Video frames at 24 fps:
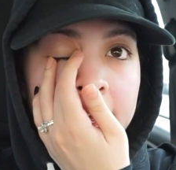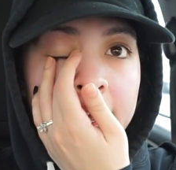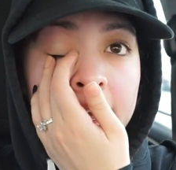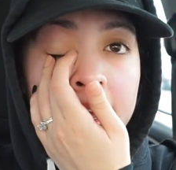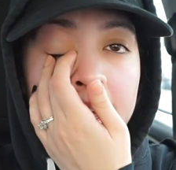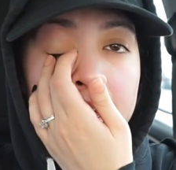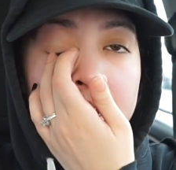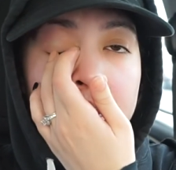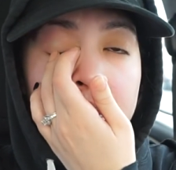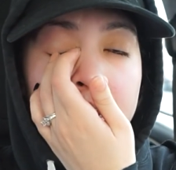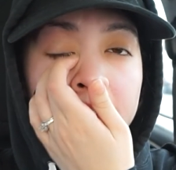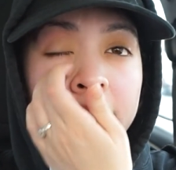
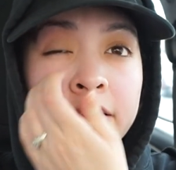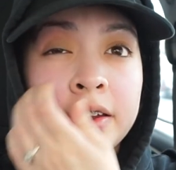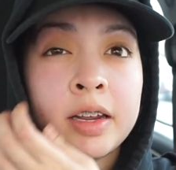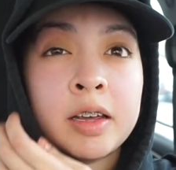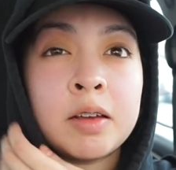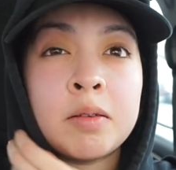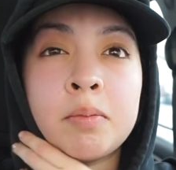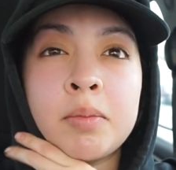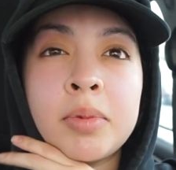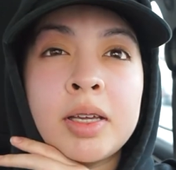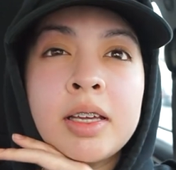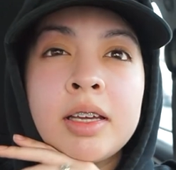and I
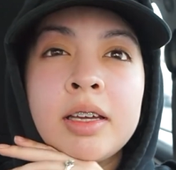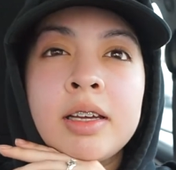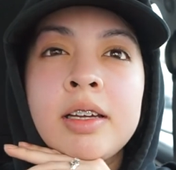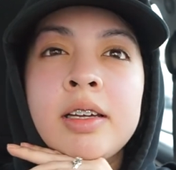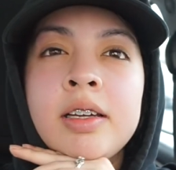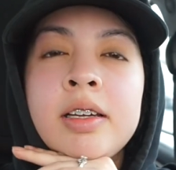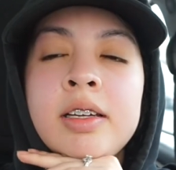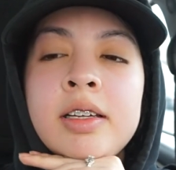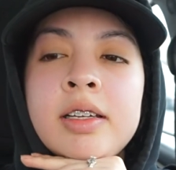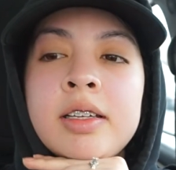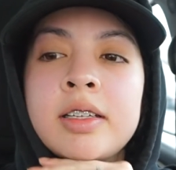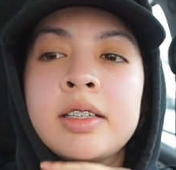couldn't
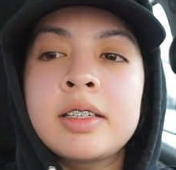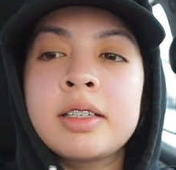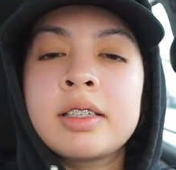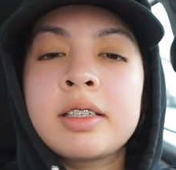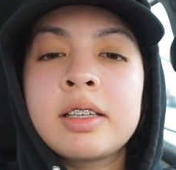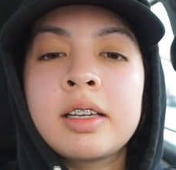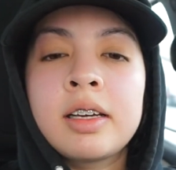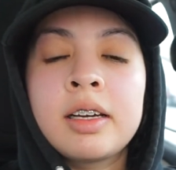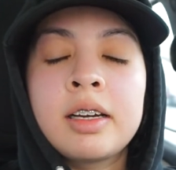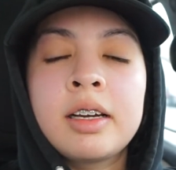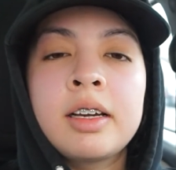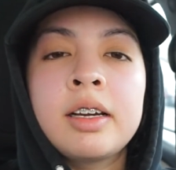
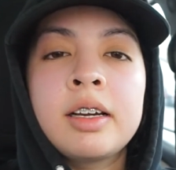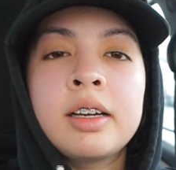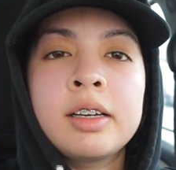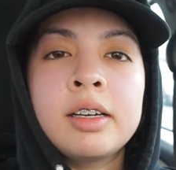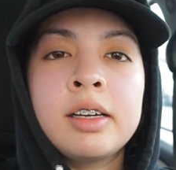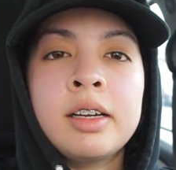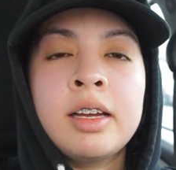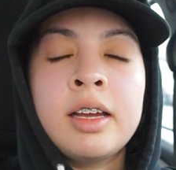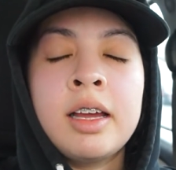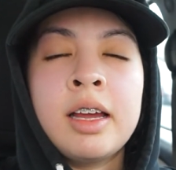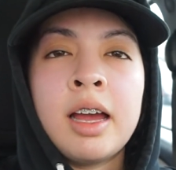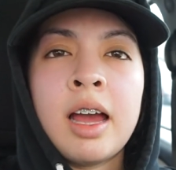because
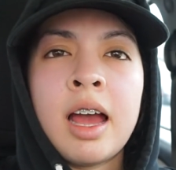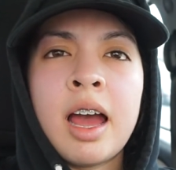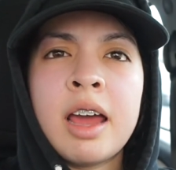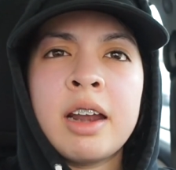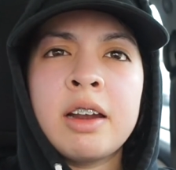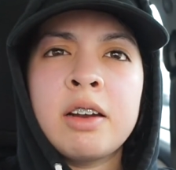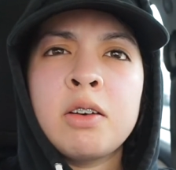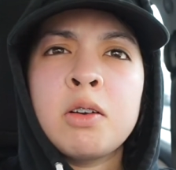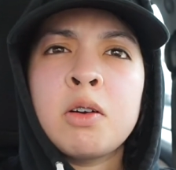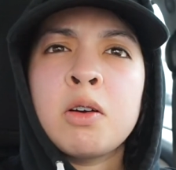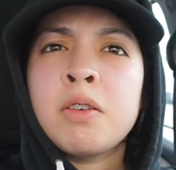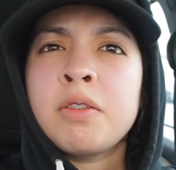
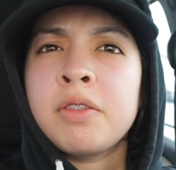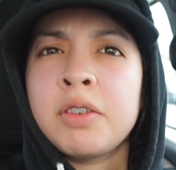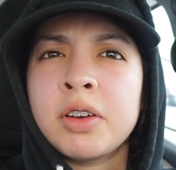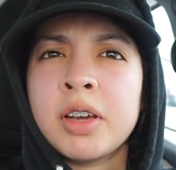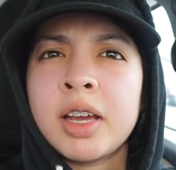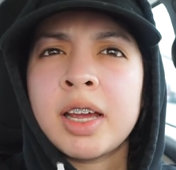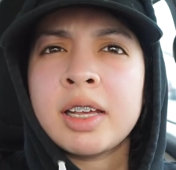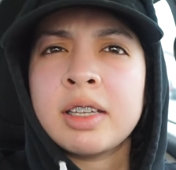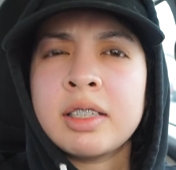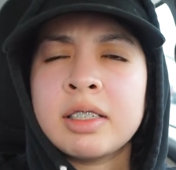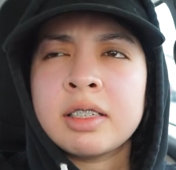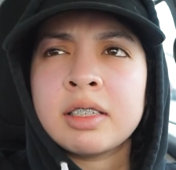I don't know if you
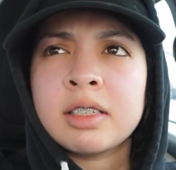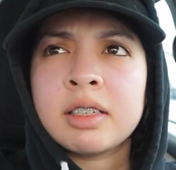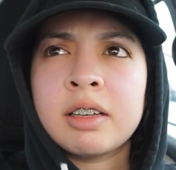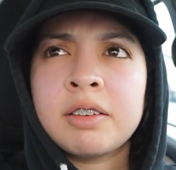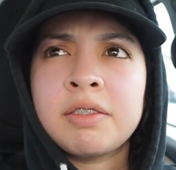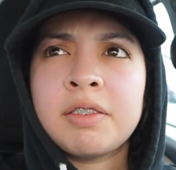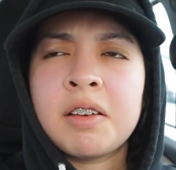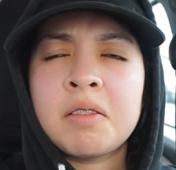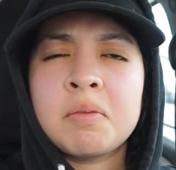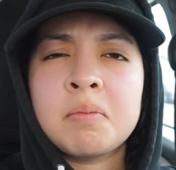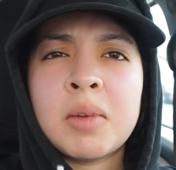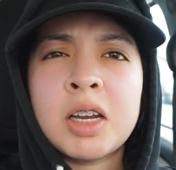guys,
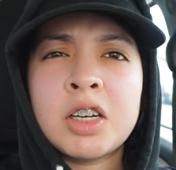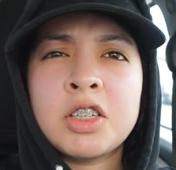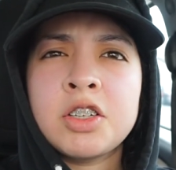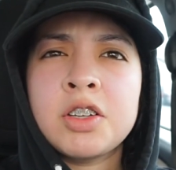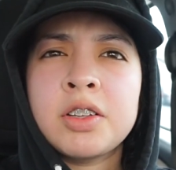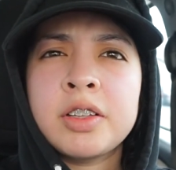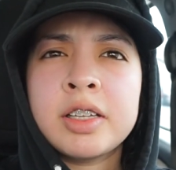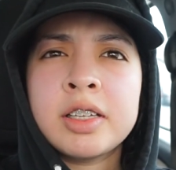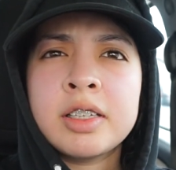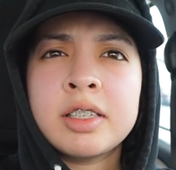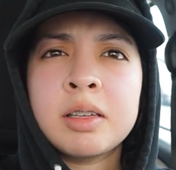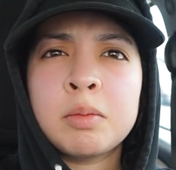if I've
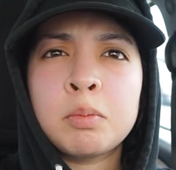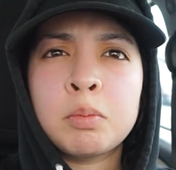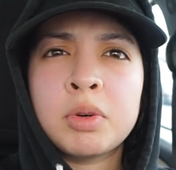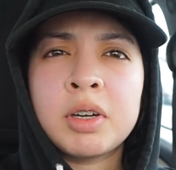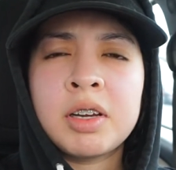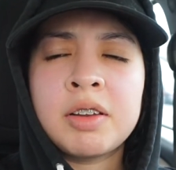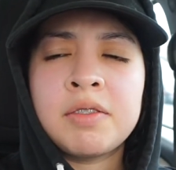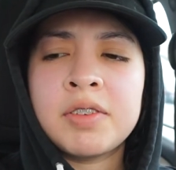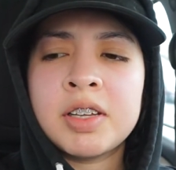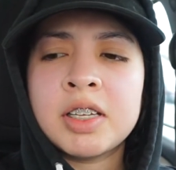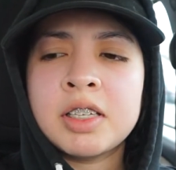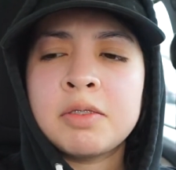mentioned this in
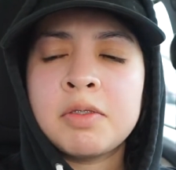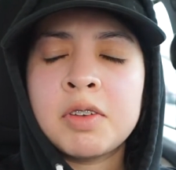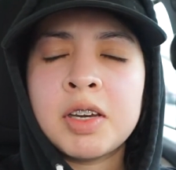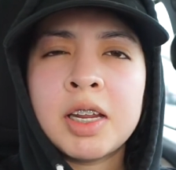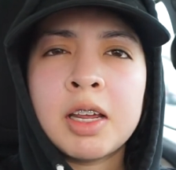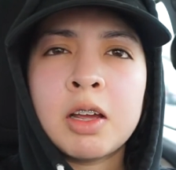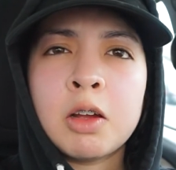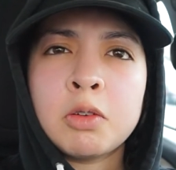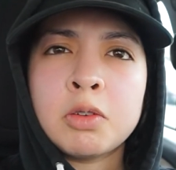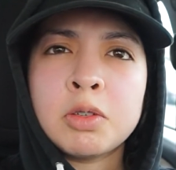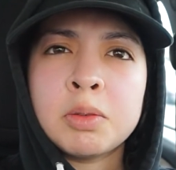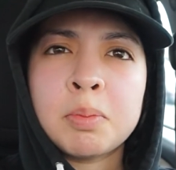previous
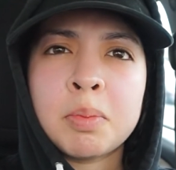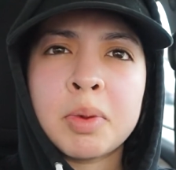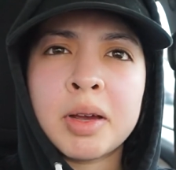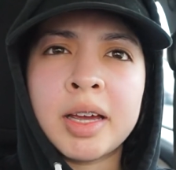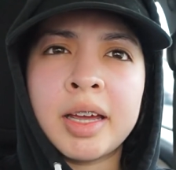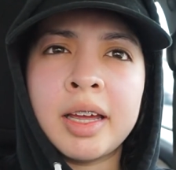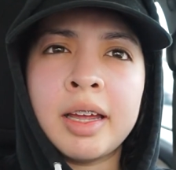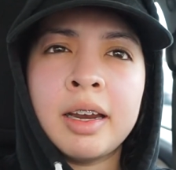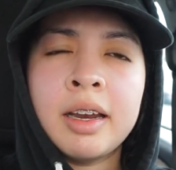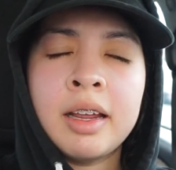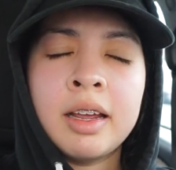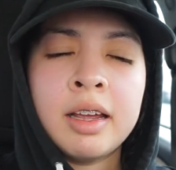videos,
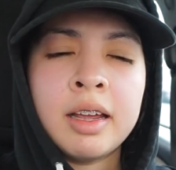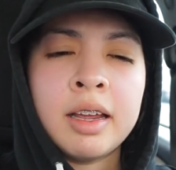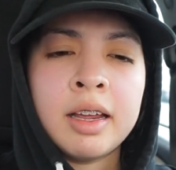but